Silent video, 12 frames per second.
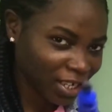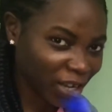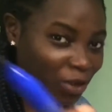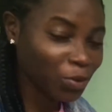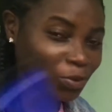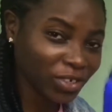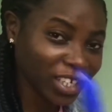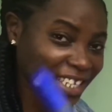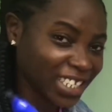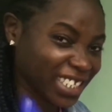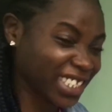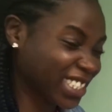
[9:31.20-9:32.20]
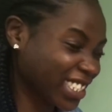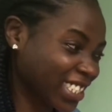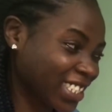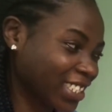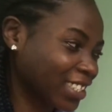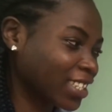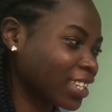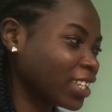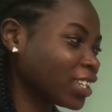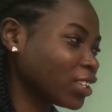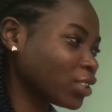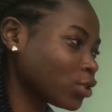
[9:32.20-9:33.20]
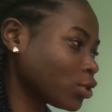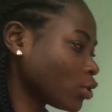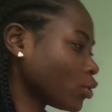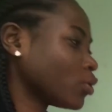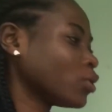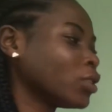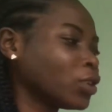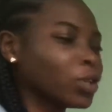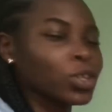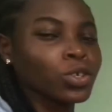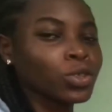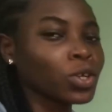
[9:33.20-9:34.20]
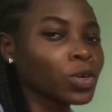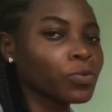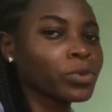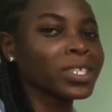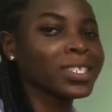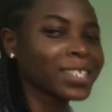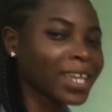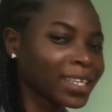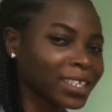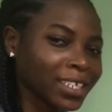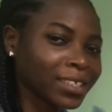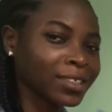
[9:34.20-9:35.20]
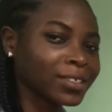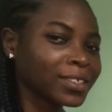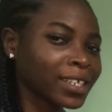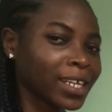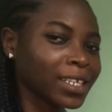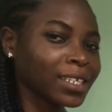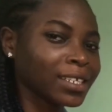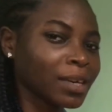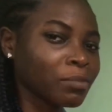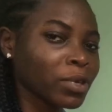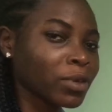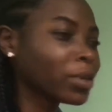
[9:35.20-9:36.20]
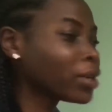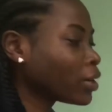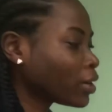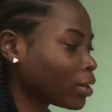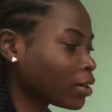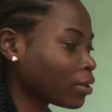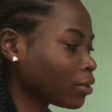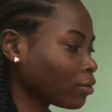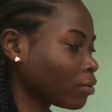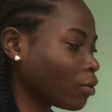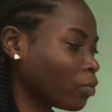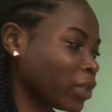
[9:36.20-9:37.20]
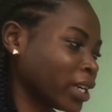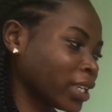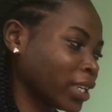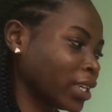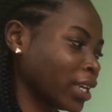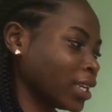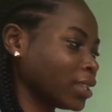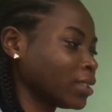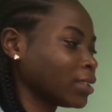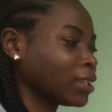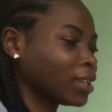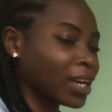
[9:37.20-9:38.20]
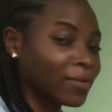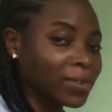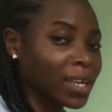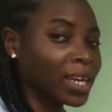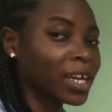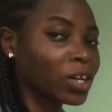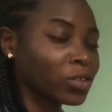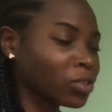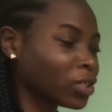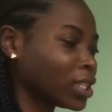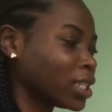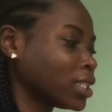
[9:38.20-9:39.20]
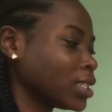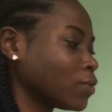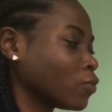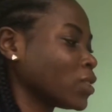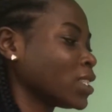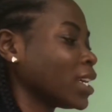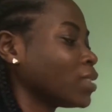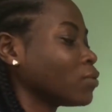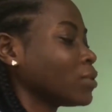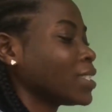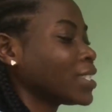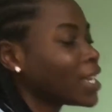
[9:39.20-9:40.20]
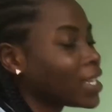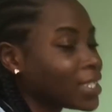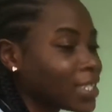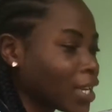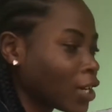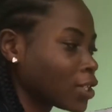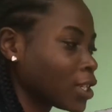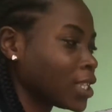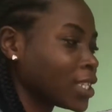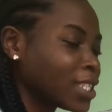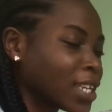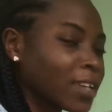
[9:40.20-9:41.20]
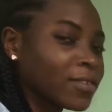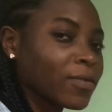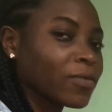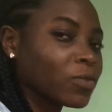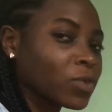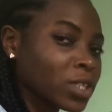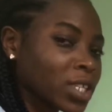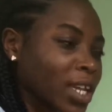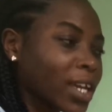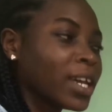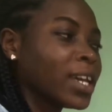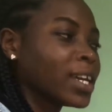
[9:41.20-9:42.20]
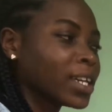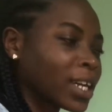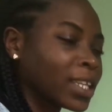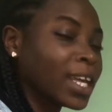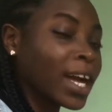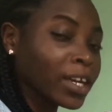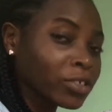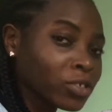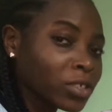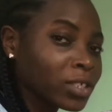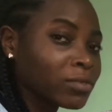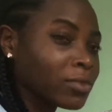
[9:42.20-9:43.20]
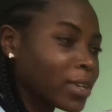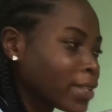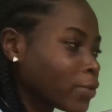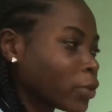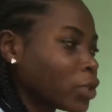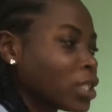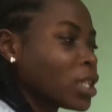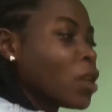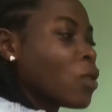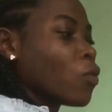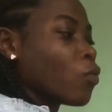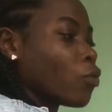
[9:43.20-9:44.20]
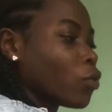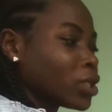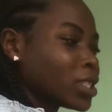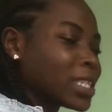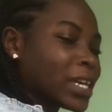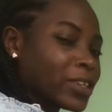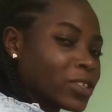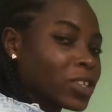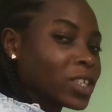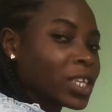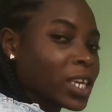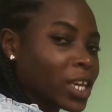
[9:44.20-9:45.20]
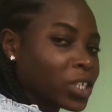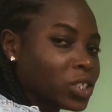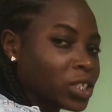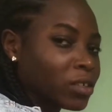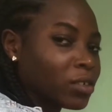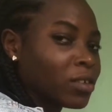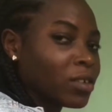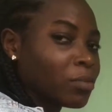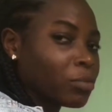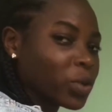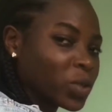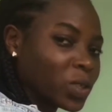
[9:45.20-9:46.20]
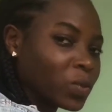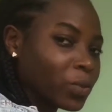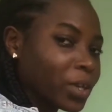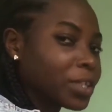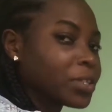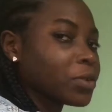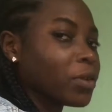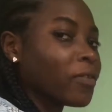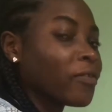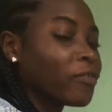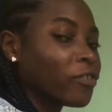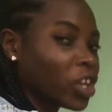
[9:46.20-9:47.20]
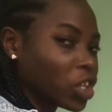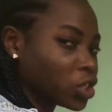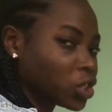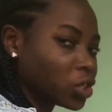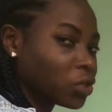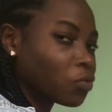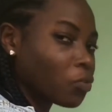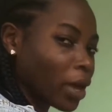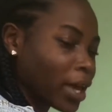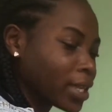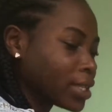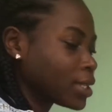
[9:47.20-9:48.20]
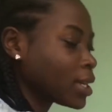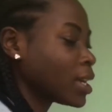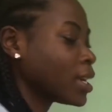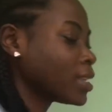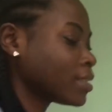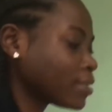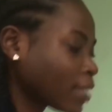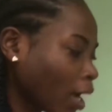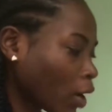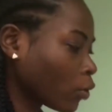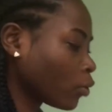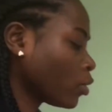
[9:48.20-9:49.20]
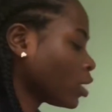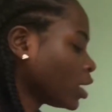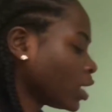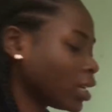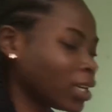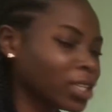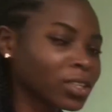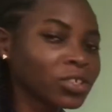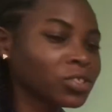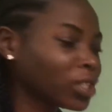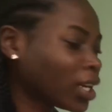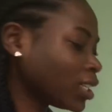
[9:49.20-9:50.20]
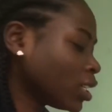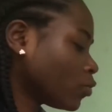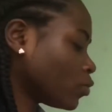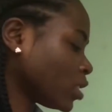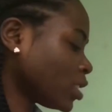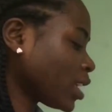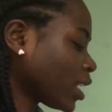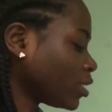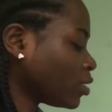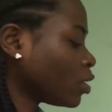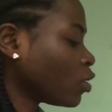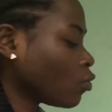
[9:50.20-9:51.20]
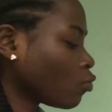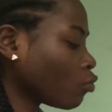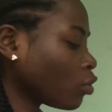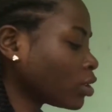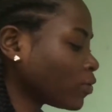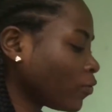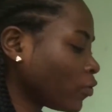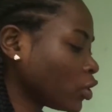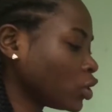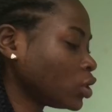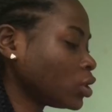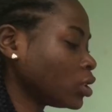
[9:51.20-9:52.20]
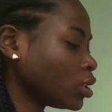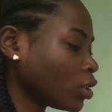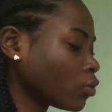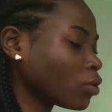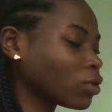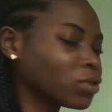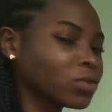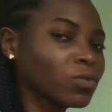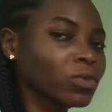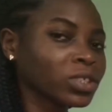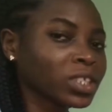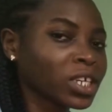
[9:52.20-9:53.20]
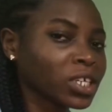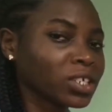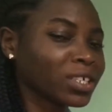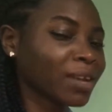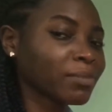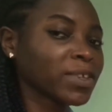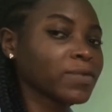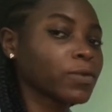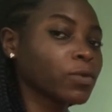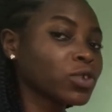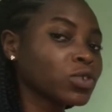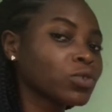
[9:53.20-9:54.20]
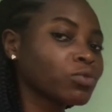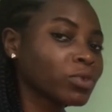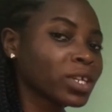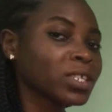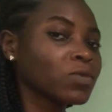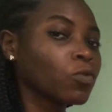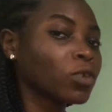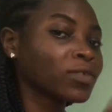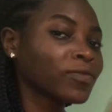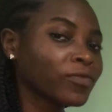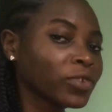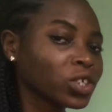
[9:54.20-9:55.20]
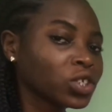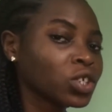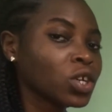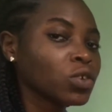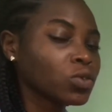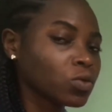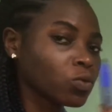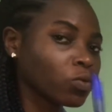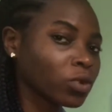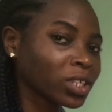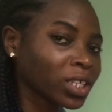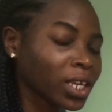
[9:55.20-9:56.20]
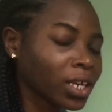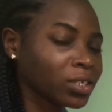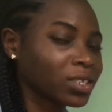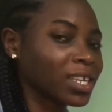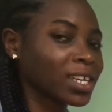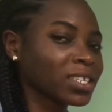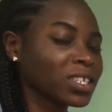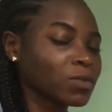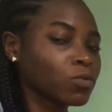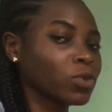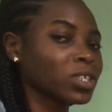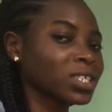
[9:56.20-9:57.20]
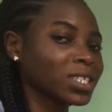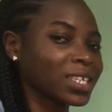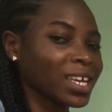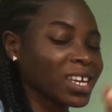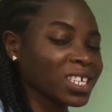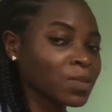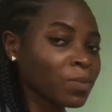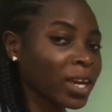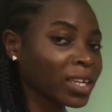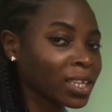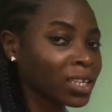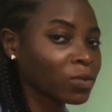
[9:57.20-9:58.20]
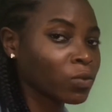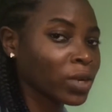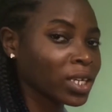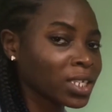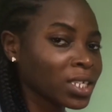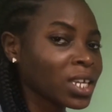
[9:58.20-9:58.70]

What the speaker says: hope you guys are listening. So you know we said initially, let me go back again. After calculating, we said 10,000 liters of water can actually raise what? 1,000 kg body weight of fish, right? Now initially we said one fish equals to 1 kg. That means we want to raise one fish to 1 kg. That is what the expected weight